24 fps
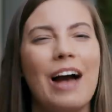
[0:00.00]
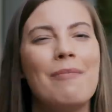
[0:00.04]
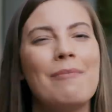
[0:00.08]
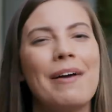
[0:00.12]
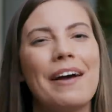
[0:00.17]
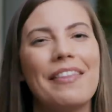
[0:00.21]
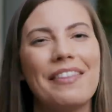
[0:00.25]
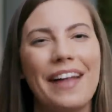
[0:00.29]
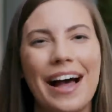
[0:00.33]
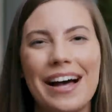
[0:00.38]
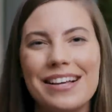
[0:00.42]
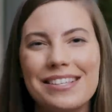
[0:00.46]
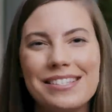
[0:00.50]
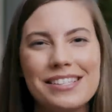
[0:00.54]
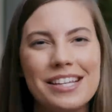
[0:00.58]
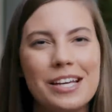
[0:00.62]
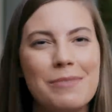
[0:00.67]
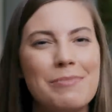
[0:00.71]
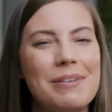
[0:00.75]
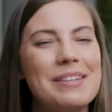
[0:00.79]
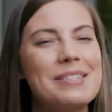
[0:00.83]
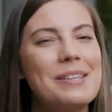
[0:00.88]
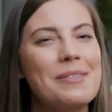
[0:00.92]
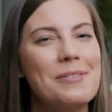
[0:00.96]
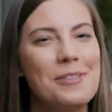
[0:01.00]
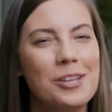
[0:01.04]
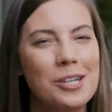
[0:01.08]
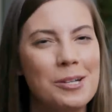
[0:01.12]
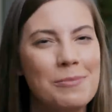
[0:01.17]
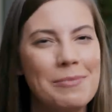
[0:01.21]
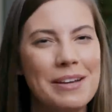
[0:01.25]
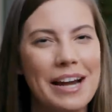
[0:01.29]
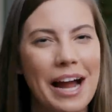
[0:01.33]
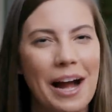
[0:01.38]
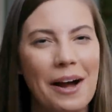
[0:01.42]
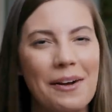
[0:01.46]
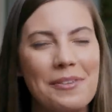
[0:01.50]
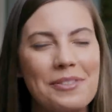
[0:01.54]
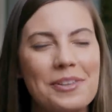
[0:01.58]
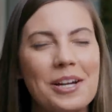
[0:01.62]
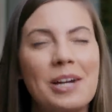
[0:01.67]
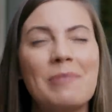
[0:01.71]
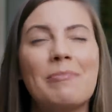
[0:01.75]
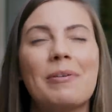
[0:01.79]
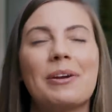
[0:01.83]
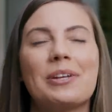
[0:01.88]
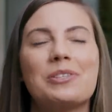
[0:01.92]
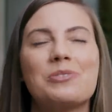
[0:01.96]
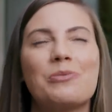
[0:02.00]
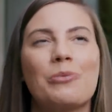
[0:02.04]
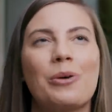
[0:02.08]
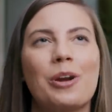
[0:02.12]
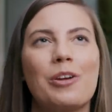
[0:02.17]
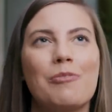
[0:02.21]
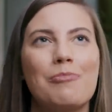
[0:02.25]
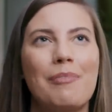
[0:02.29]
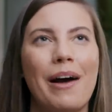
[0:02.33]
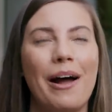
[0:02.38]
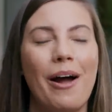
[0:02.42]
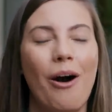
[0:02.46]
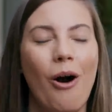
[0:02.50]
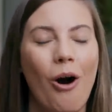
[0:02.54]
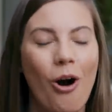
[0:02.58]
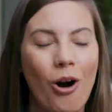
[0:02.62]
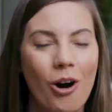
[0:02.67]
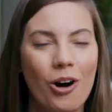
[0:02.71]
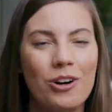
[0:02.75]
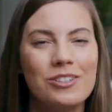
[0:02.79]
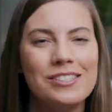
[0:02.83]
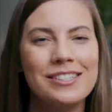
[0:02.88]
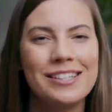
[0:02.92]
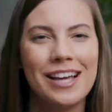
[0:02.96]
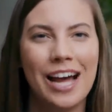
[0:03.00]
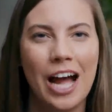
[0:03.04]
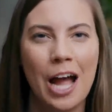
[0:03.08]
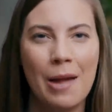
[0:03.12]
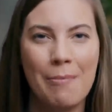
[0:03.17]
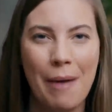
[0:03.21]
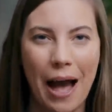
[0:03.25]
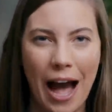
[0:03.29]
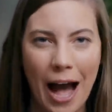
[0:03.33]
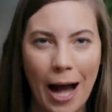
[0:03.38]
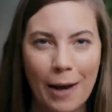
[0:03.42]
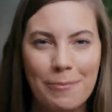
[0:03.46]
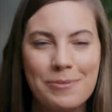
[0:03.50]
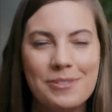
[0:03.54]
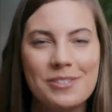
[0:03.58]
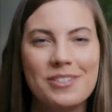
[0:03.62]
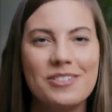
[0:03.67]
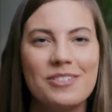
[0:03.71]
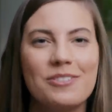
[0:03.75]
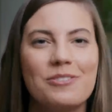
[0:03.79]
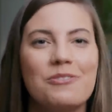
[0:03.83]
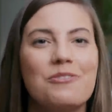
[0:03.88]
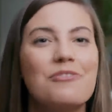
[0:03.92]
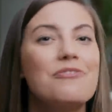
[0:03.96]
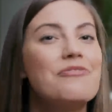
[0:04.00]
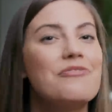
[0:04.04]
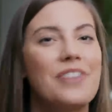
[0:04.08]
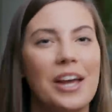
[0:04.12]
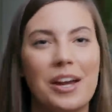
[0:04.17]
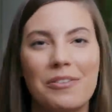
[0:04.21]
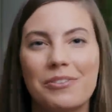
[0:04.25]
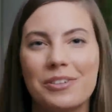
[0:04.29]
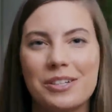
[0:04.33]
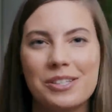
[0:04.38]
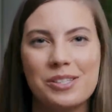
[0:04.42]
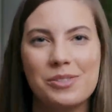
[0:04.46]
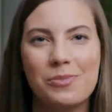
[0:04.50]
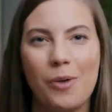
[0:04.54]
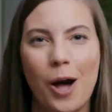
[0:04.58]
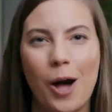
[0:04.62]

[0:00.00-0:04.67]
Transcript: And my last tip is a little bit out there, but it's one of my all-time absolute favorite